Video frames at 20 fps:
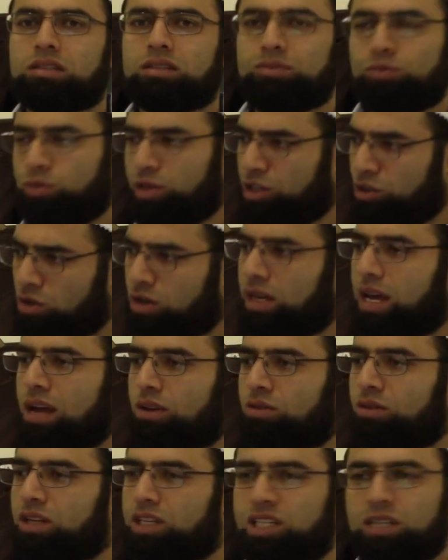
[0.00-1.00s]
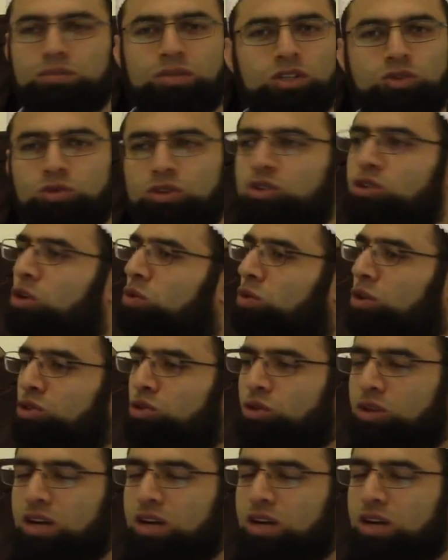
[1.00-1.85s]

We know calculation, but we don't want to